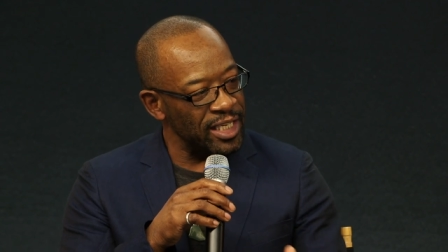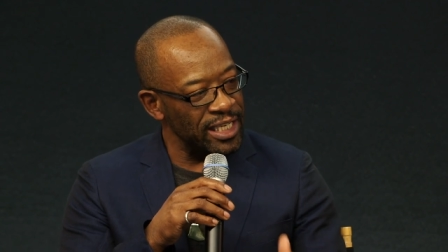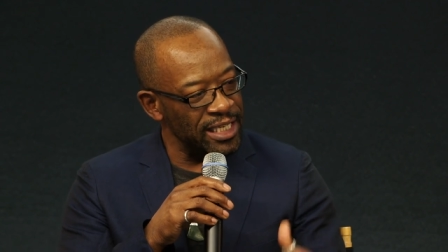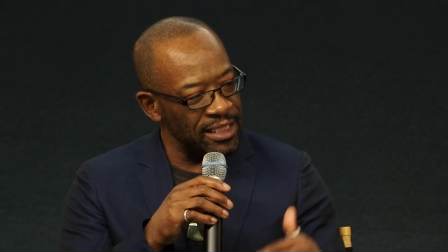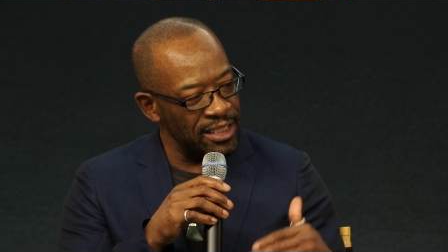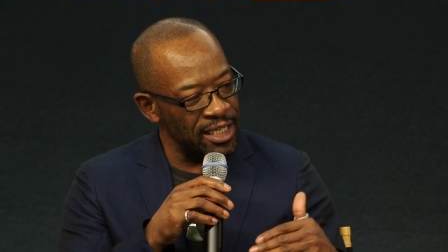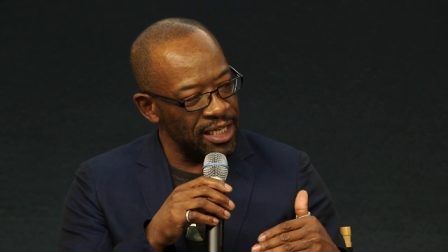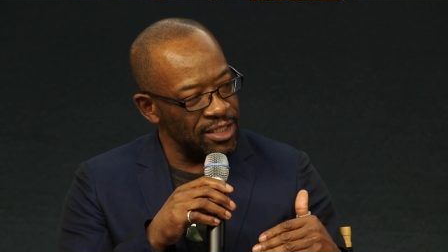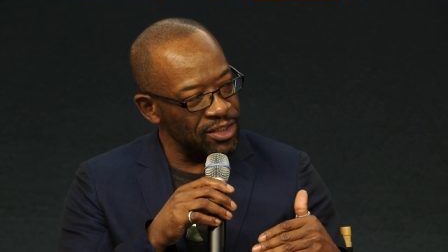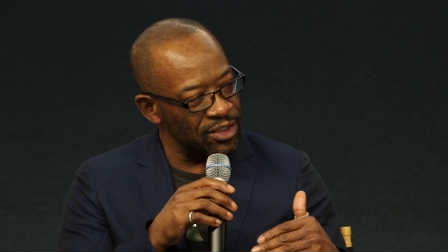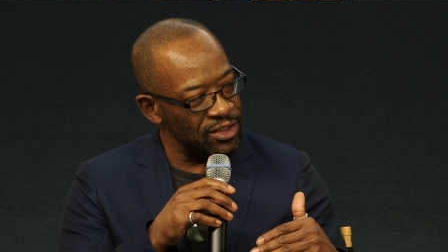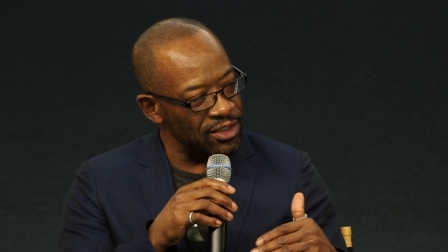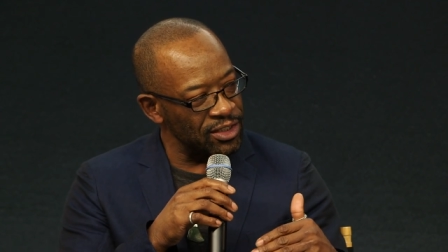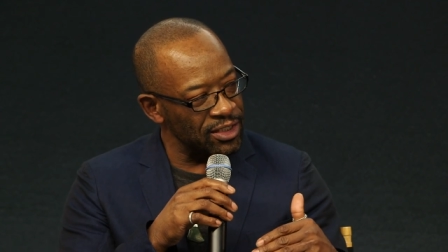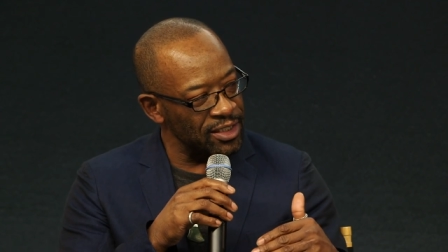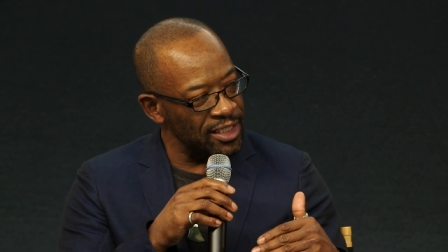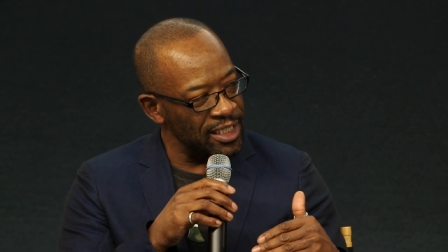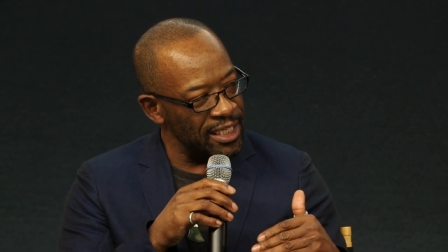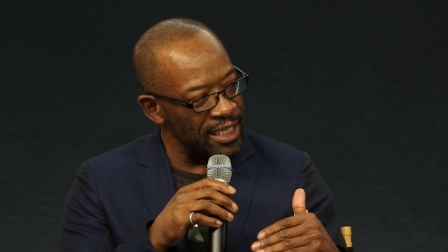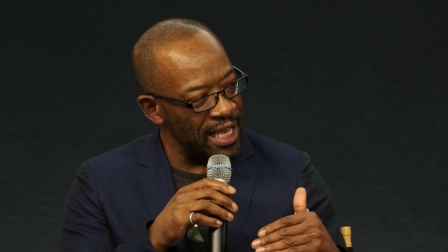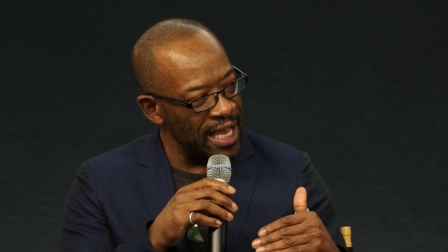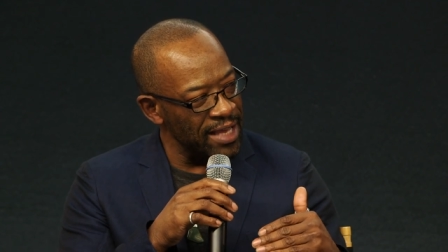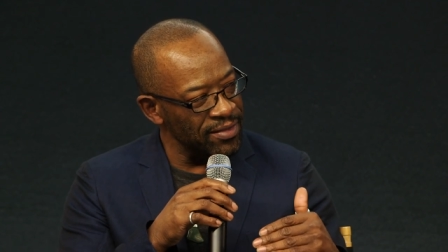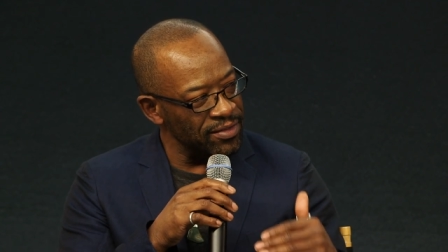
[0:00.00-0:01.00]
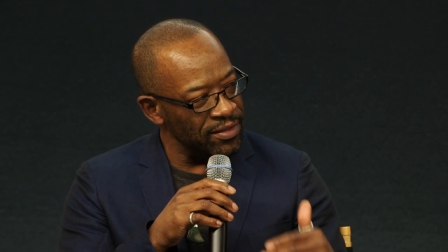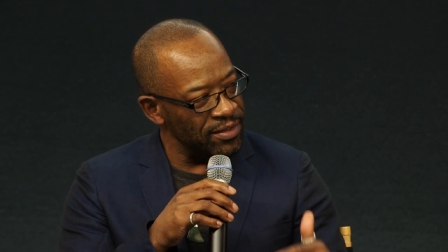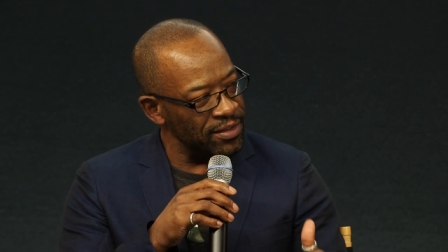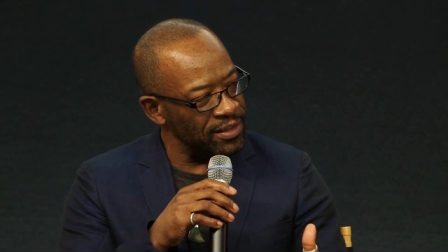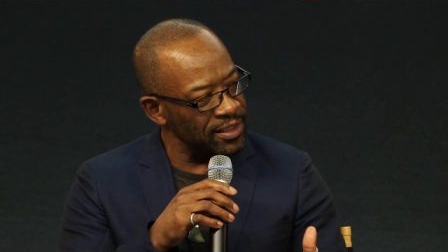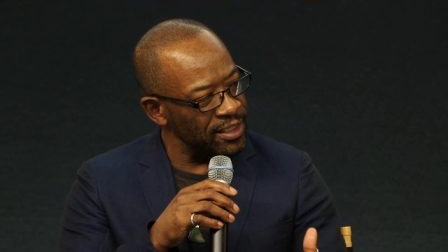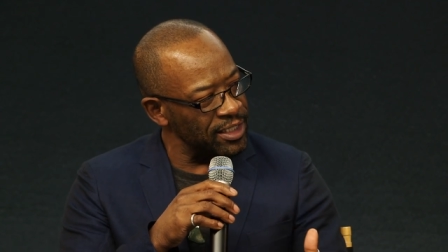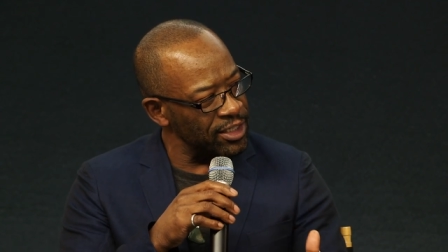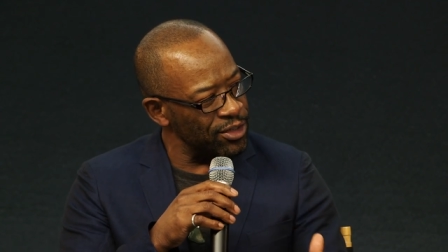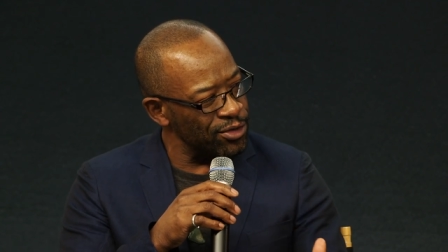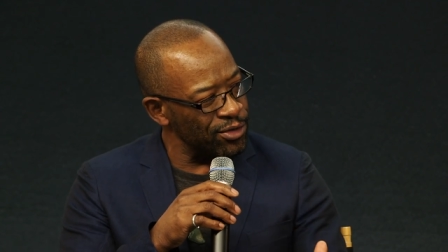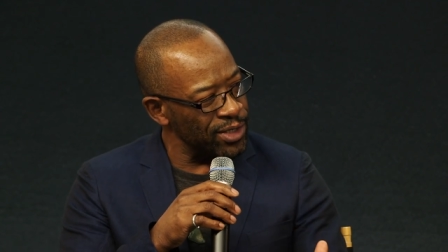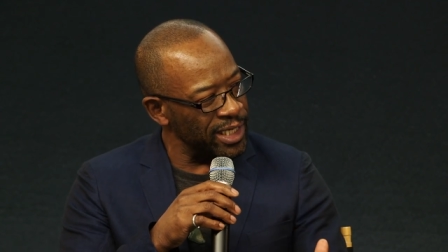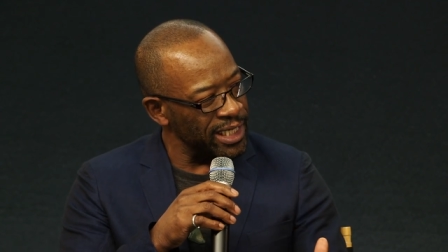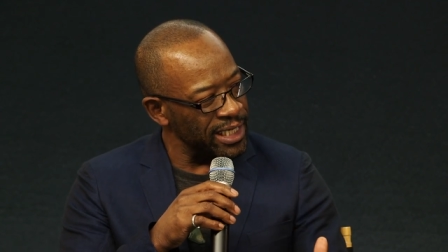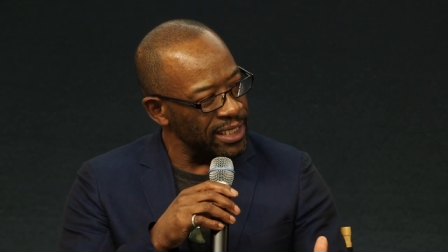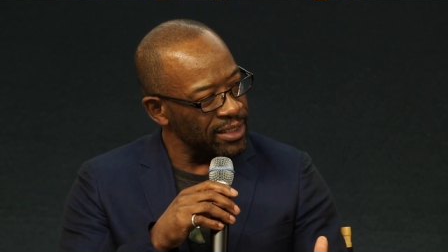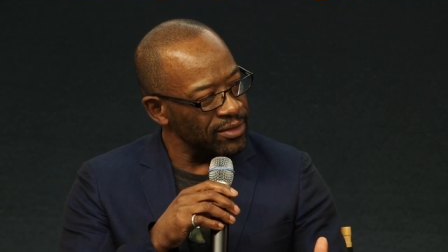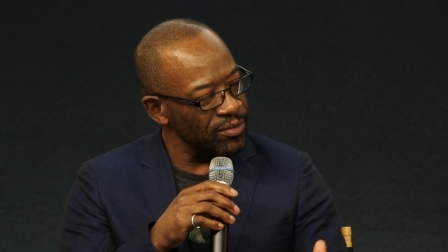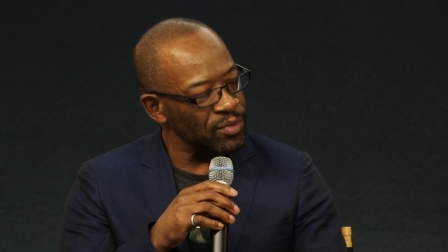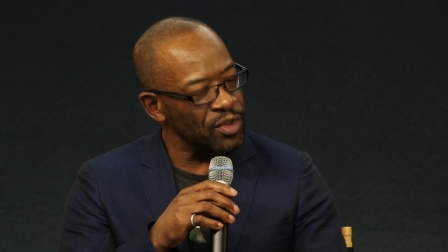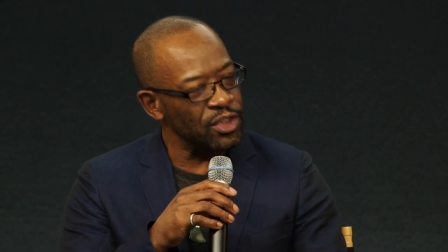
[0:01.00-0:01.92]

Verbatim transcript: he does to the nth degree.